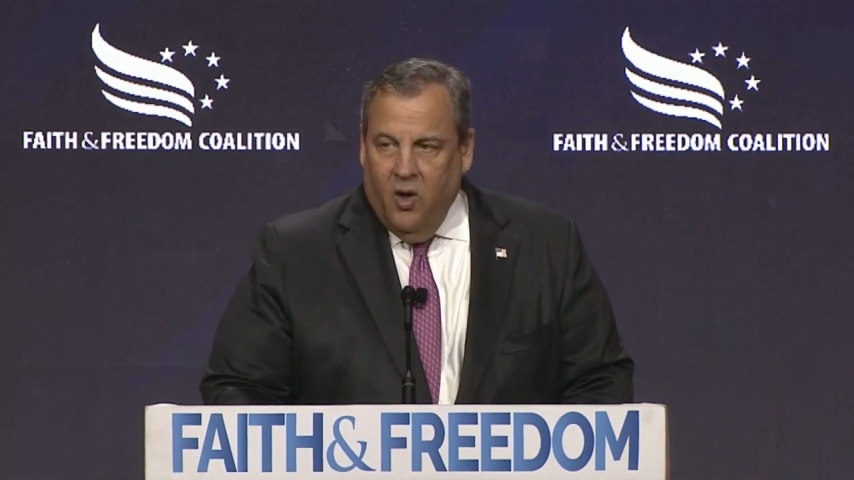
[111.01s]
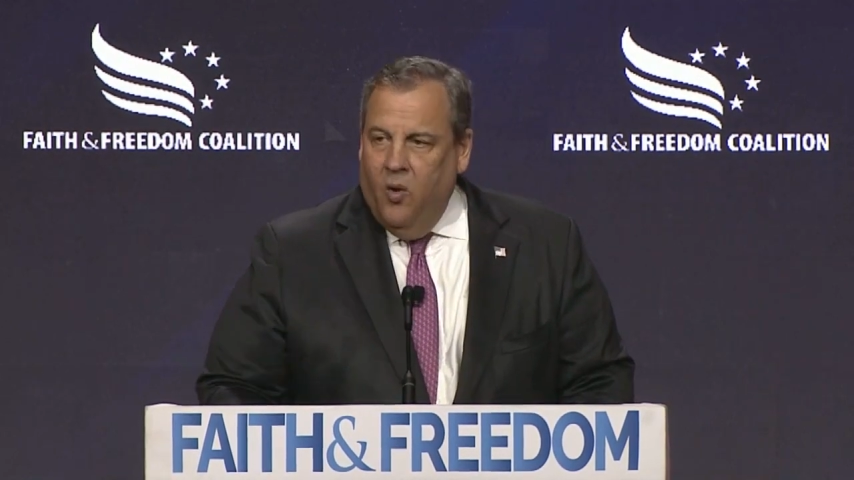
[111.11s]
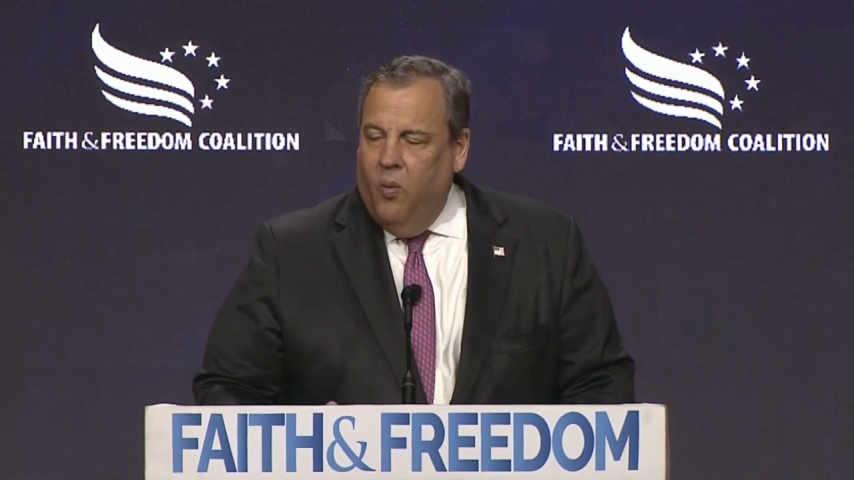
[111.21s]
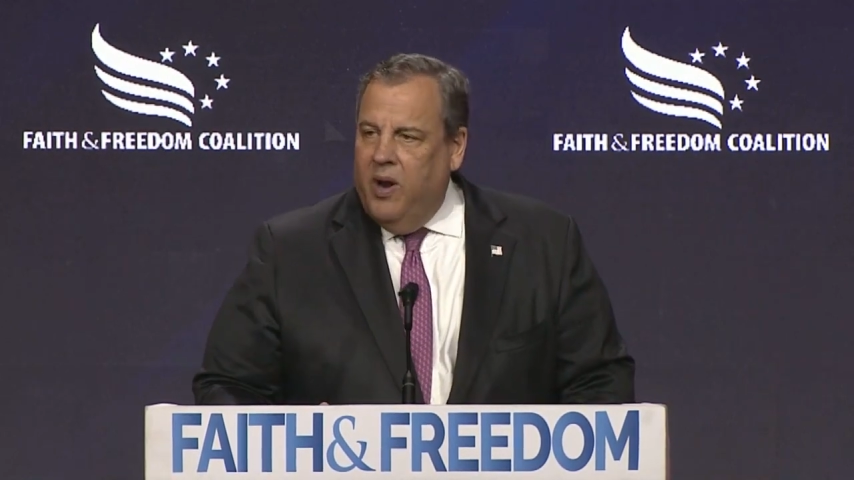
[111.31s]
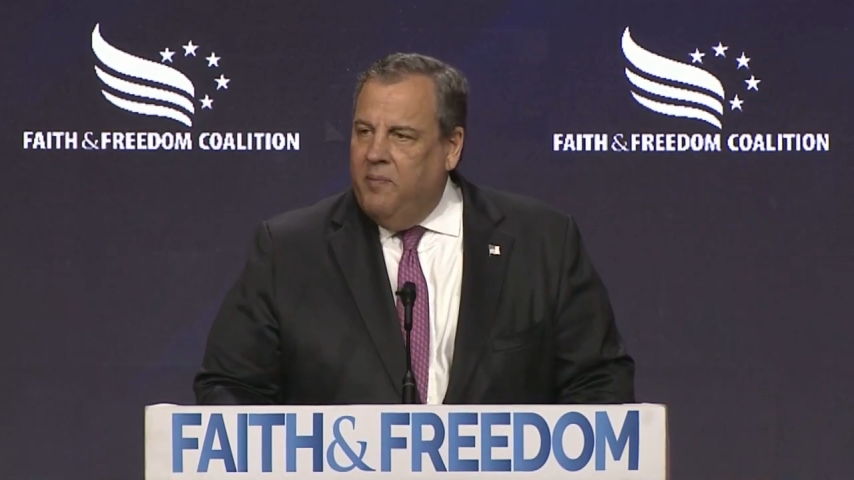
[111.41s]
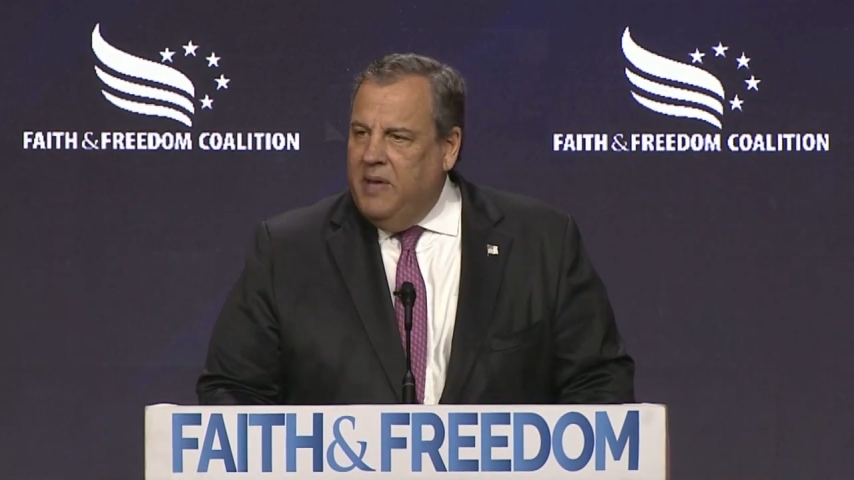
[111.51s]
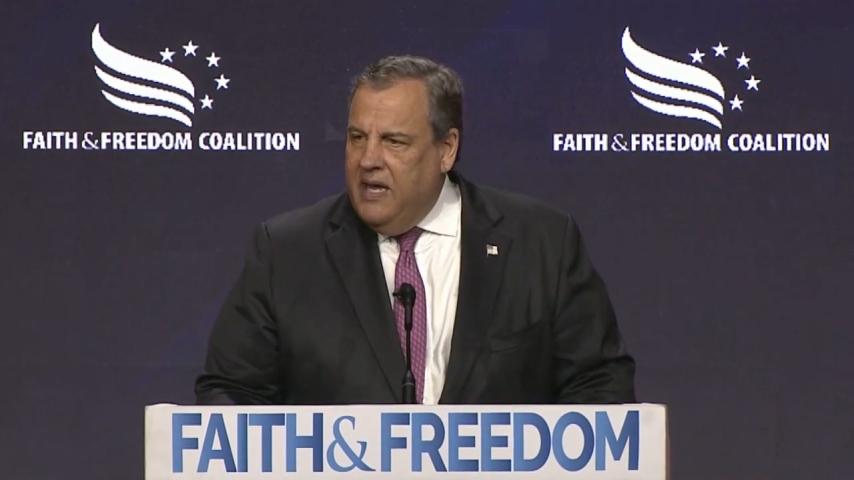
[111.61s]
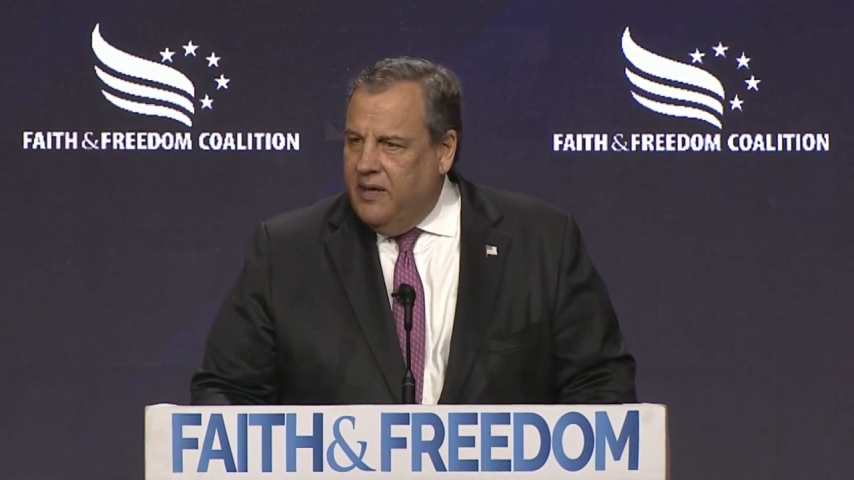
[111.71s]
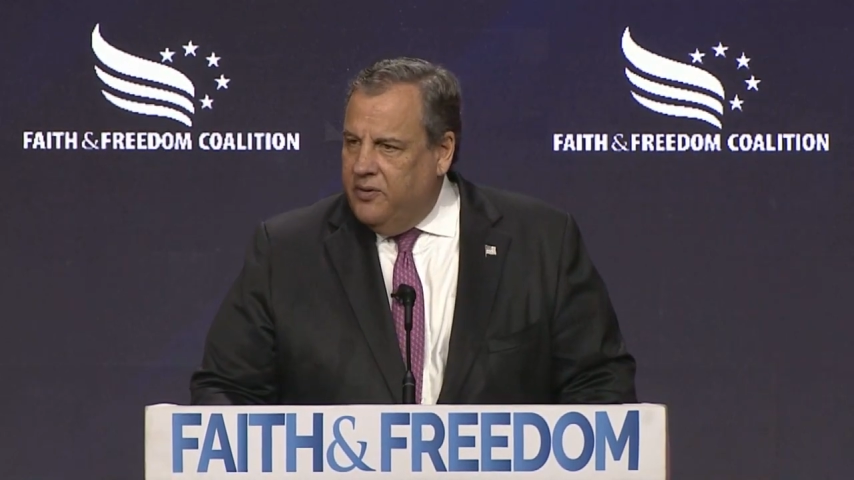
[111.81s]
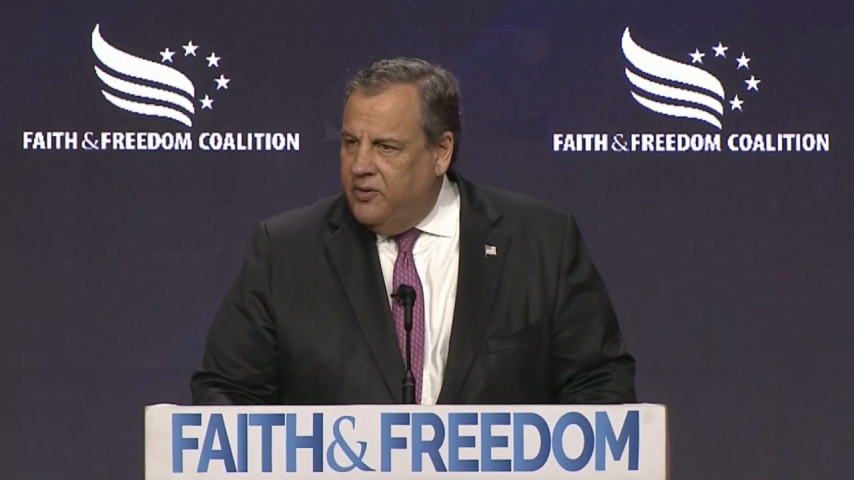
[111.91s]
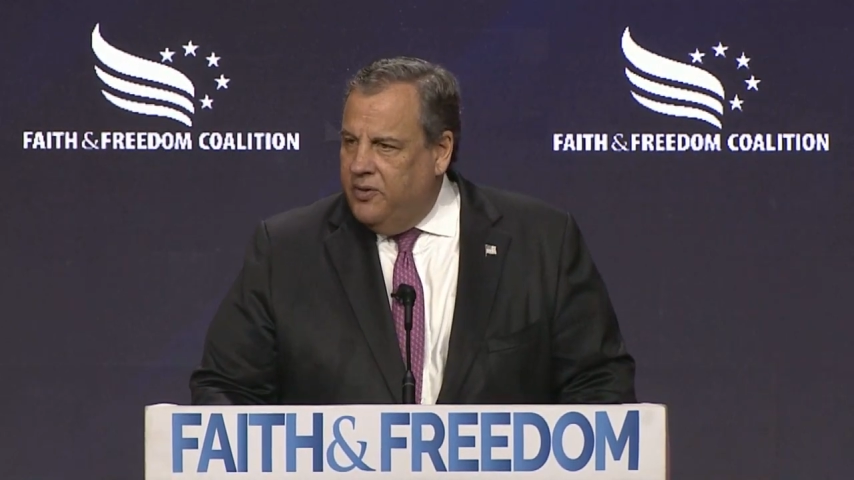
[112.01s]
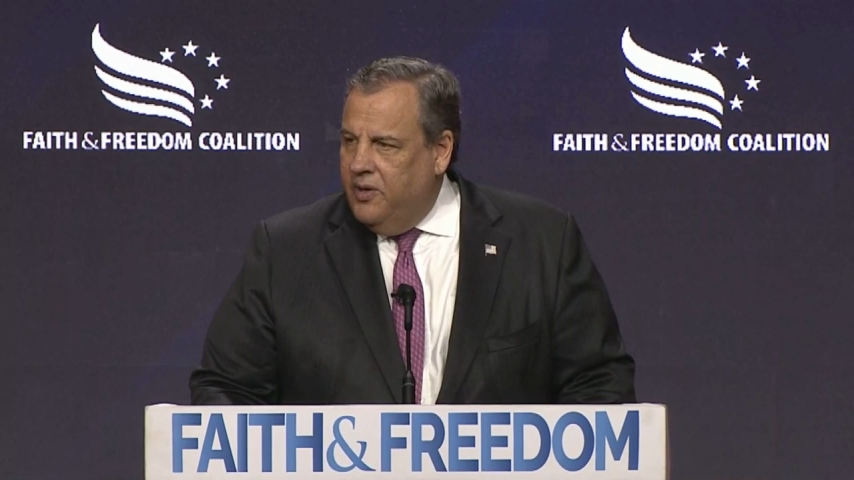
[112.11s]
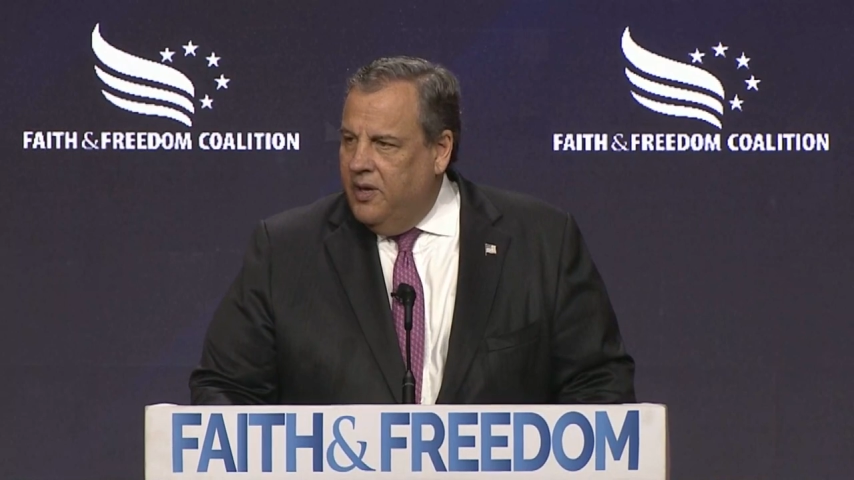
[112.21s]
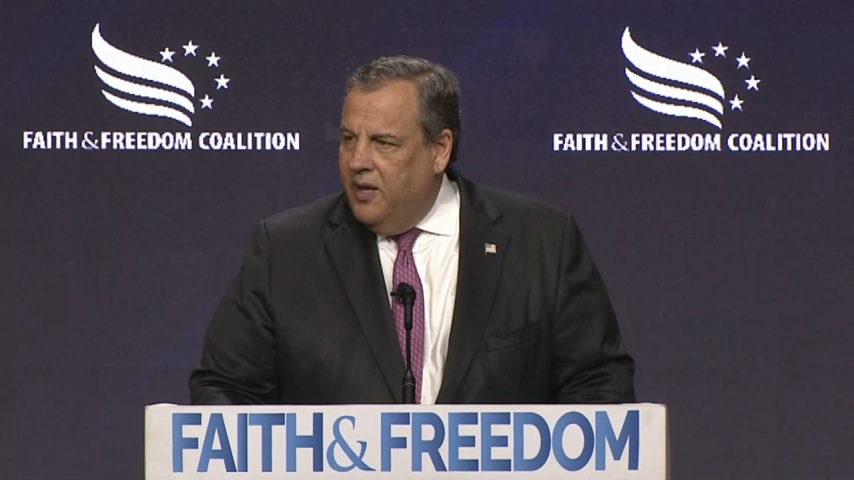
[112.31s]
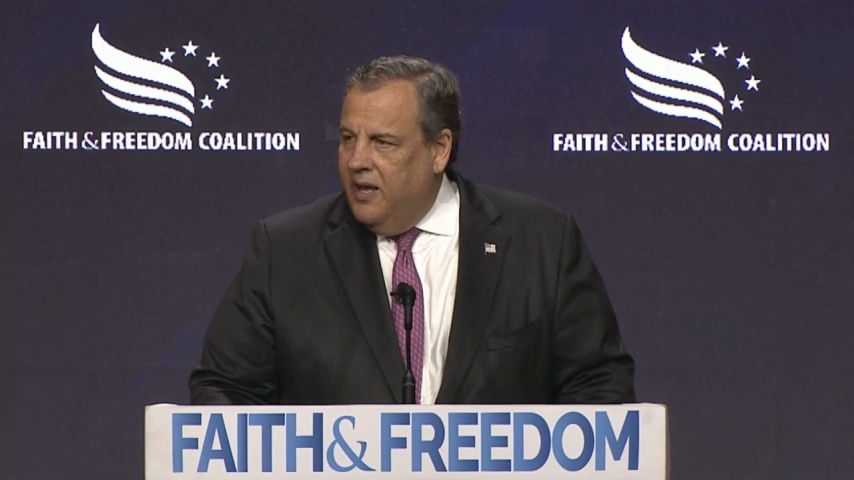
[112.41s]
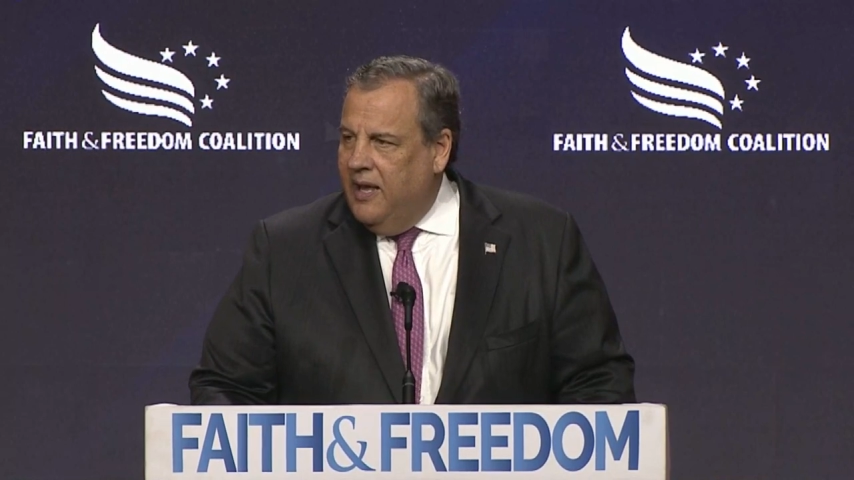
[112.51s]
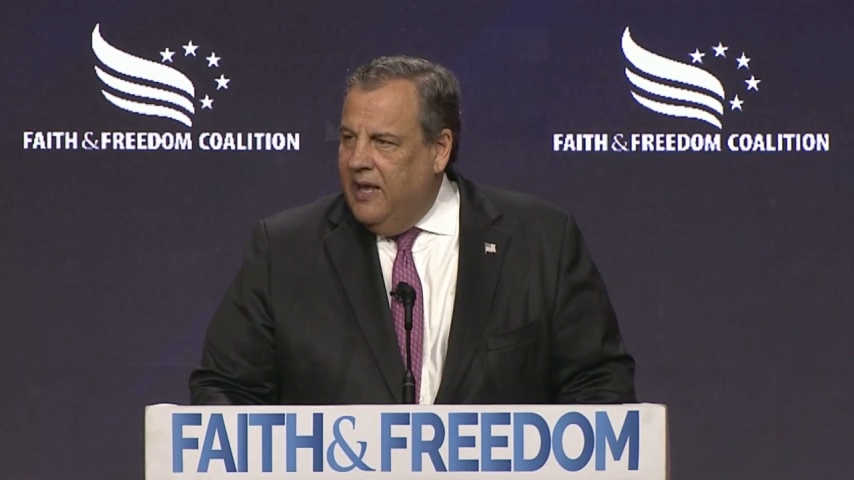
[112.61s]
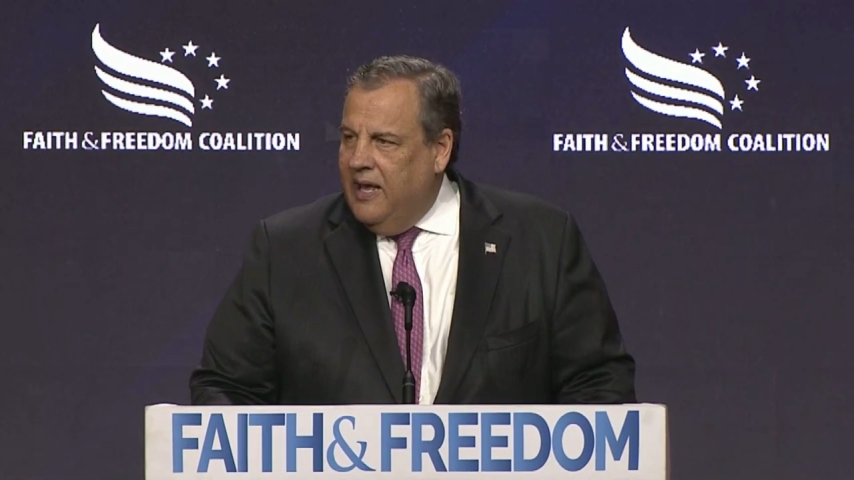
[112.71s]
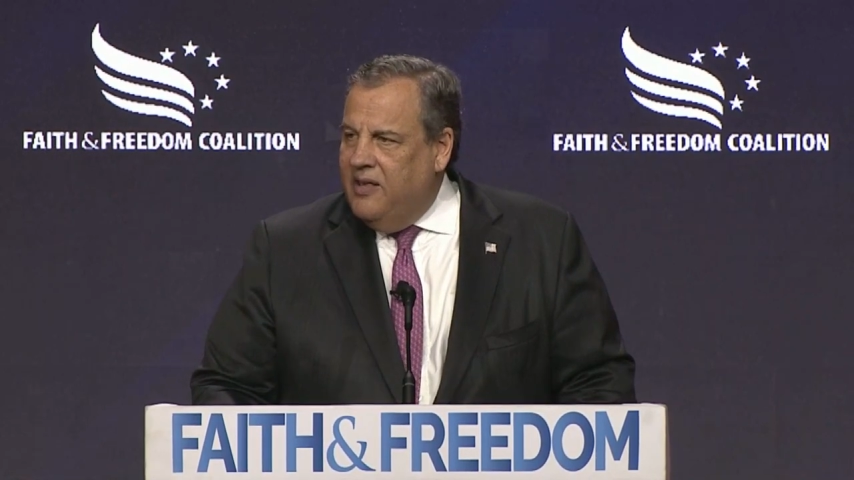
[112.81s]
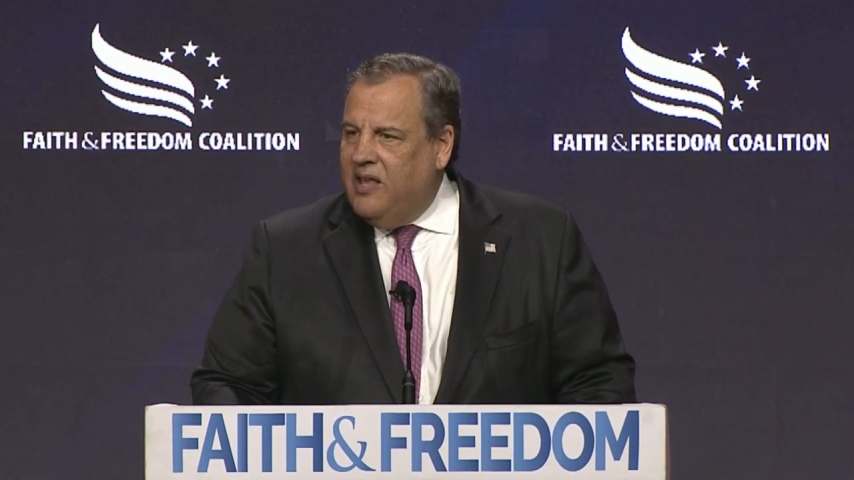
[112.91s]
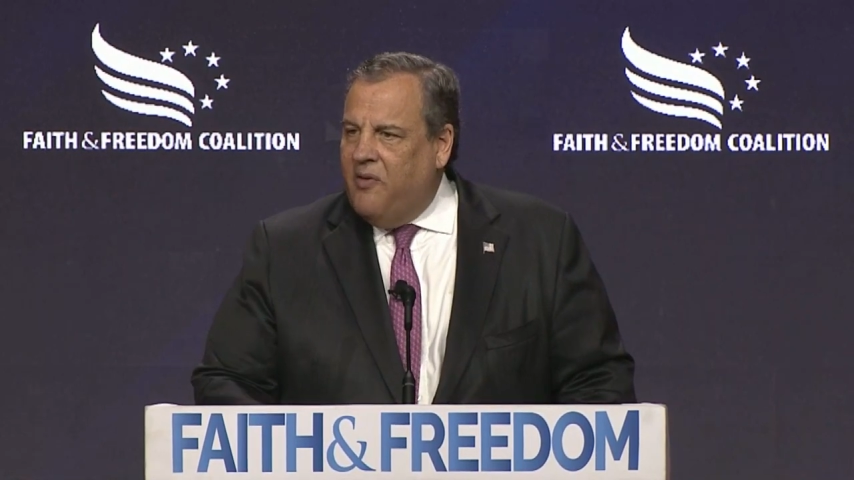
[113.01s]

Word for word: What it means is that